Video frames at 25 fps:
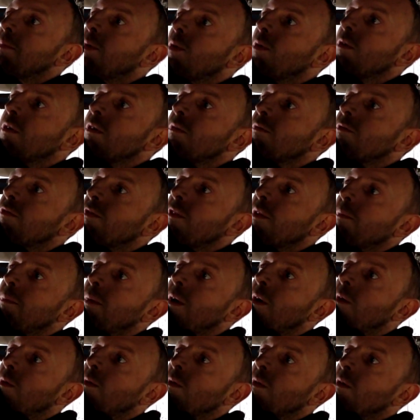point for the
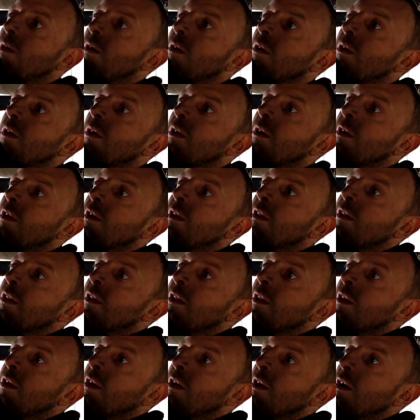bolt.
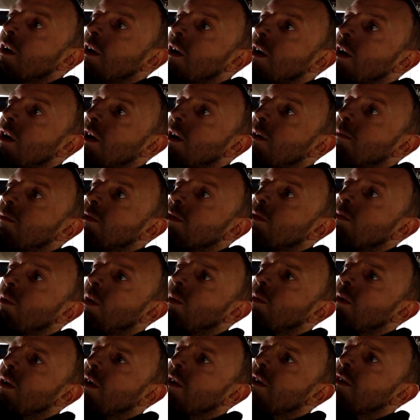So
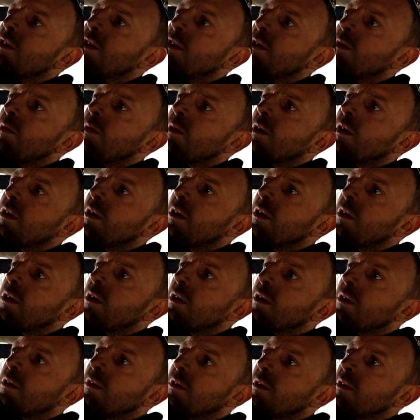what we're going to do, we're going to
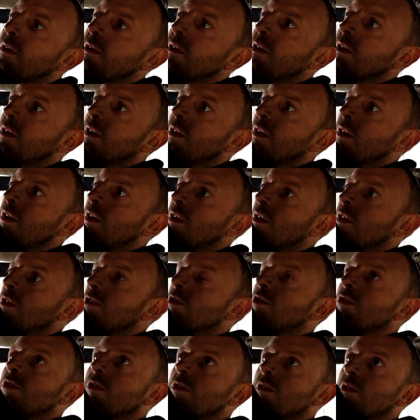
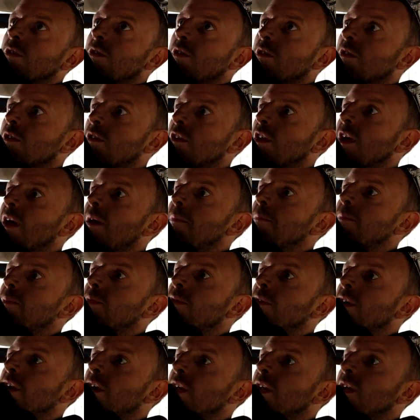just
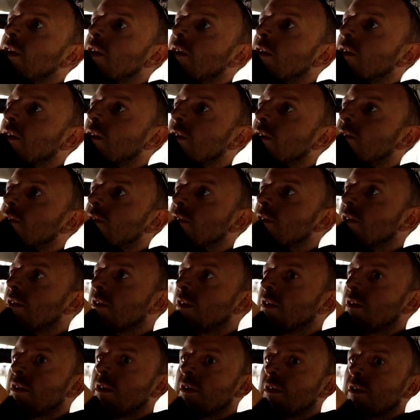temporarily
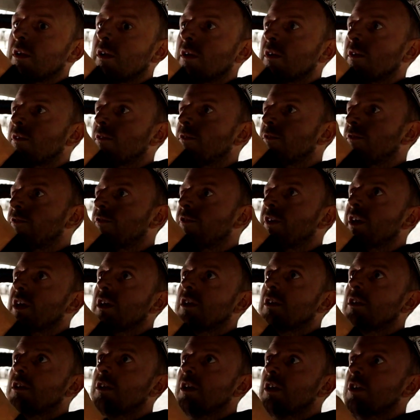
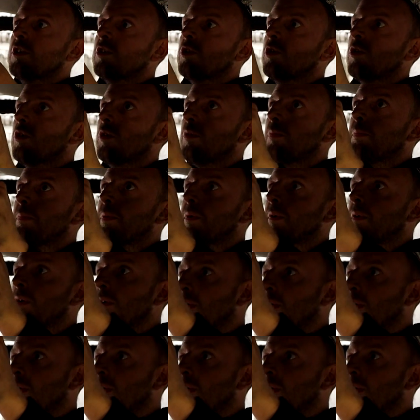fix this up